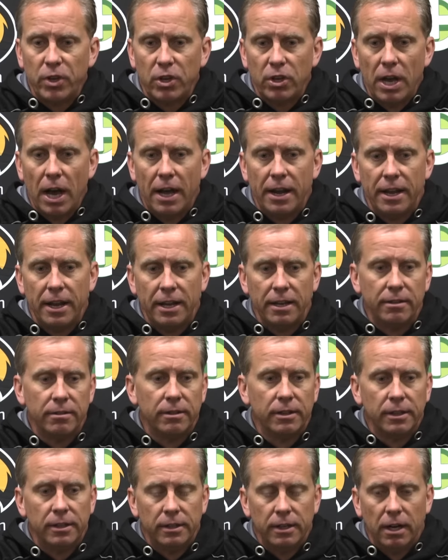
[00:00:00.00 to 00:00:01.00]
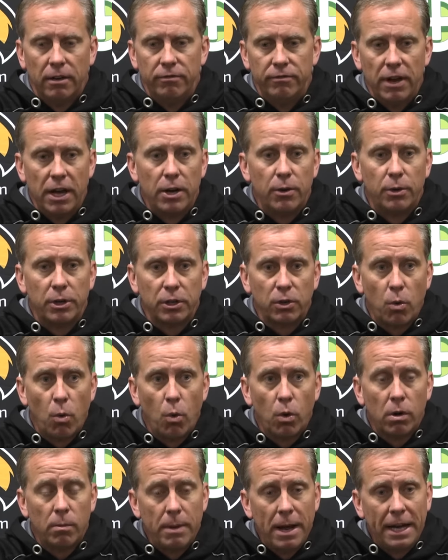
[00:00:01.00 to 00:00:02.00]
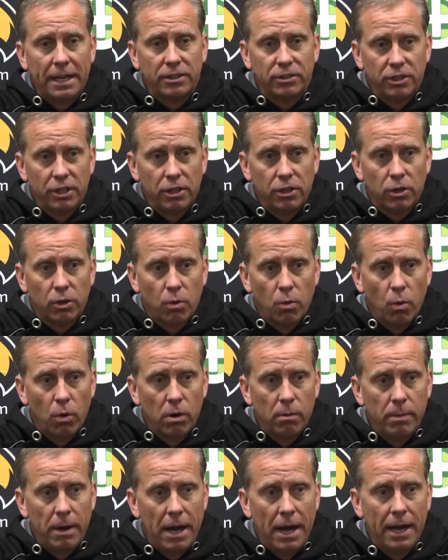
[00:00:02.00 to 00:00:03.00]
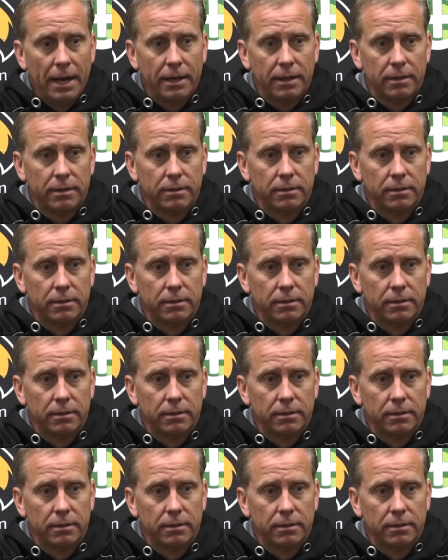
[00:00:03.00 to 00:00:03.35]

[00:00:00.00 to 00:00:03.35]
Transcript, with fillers: Got a, a veteran quarterback, senior quarterback,